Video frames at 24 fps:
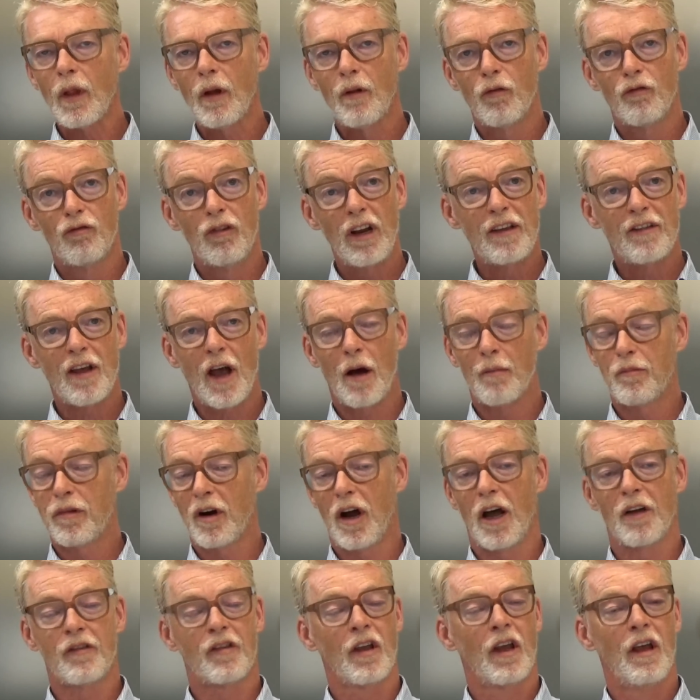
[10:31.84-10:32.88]
retail
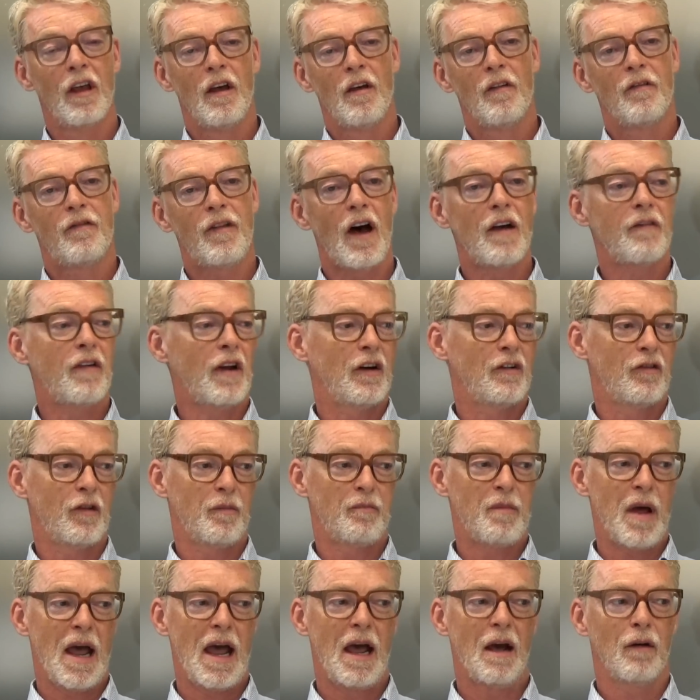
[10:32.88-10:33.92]
price
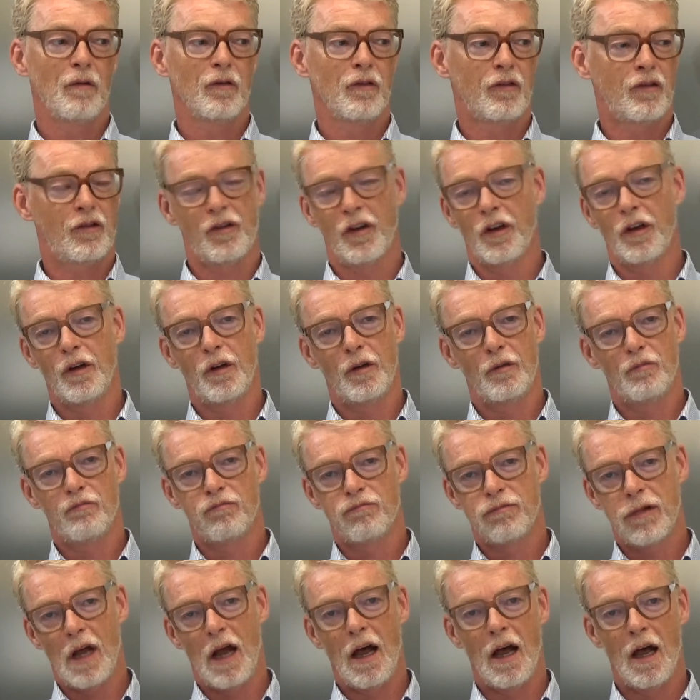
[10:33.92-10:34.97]
£500 to
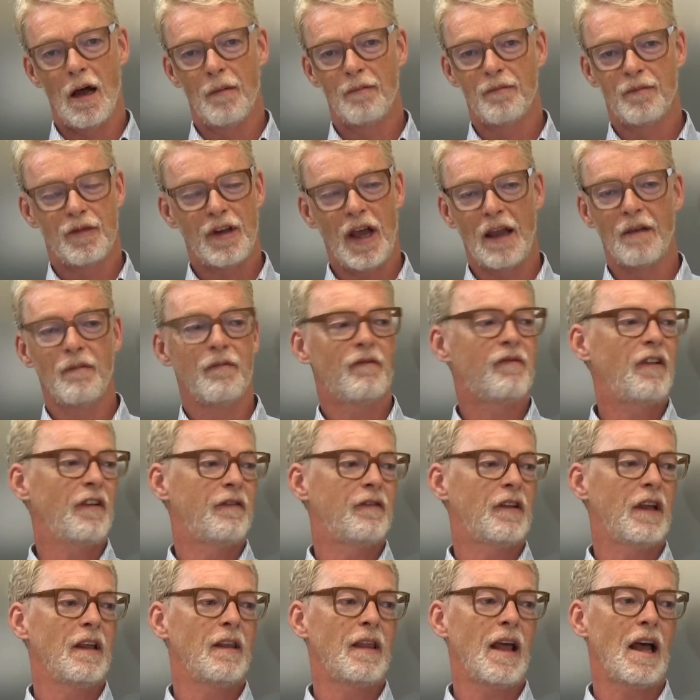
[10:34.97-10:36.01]
say
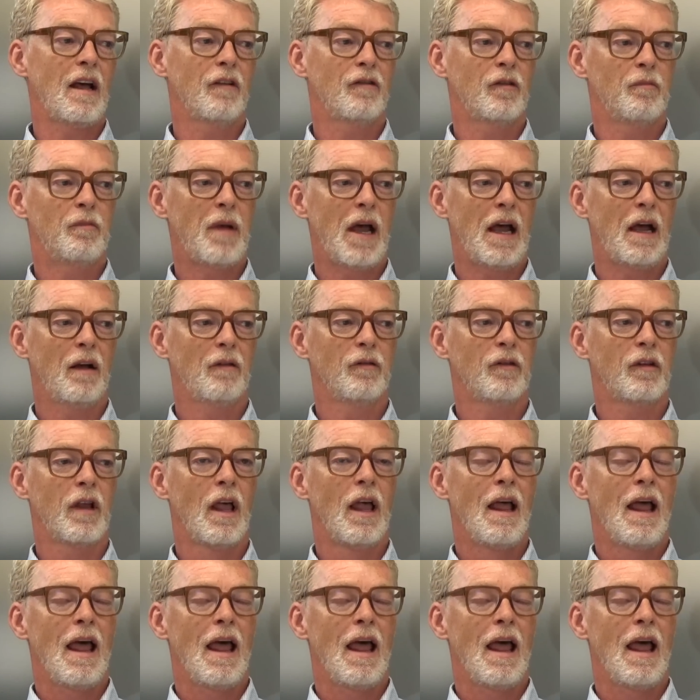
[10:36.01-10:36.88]
£15,000.